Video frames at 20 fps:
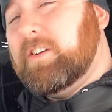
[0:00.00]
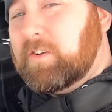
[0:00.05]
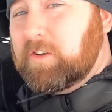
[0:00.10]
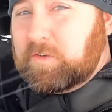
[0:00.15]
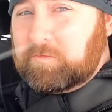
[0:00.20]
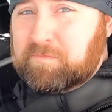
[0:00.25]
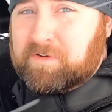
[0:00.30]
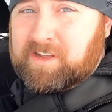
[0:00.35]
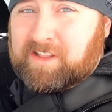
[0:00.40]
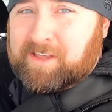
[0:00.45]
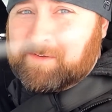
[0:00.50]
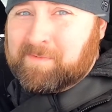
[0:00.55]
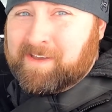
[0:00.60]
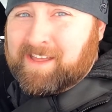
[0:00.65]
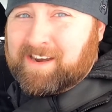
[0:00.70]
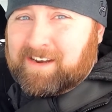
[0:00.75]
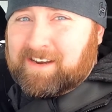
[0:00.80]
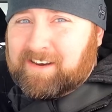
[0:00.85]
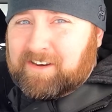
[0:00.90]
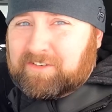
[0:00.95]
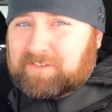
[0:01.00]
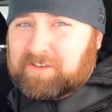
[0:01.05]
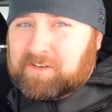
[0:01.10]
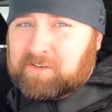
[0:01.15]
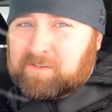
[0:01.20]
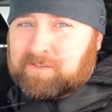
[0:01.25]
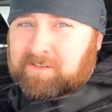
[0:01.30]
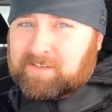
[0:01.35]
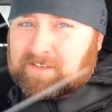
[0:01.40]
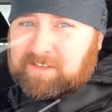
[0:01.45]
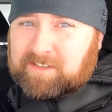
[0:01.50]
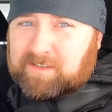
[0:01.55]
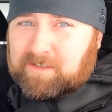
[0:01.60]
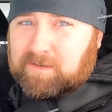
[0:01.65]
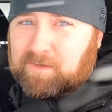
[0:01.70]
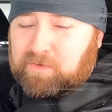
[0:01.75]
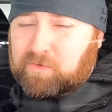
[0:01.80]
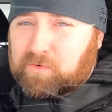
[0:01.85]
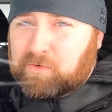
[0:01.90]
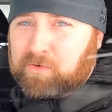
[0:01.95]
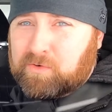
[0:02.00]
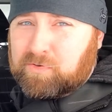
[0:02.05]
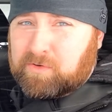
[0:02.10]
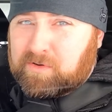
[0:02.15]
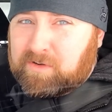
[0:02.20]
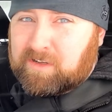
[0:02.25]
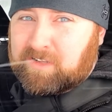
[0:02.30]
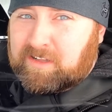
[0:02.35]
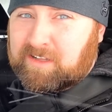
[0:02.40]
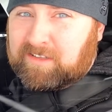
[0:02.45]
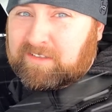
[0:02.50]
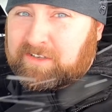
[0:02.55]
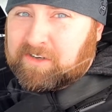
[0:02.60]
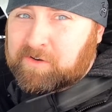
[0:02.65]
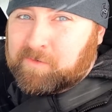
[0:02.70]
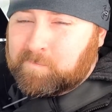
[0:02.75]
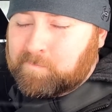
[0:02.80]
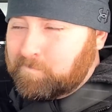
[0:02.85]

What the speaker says: just barely made it here, so whew, let's go.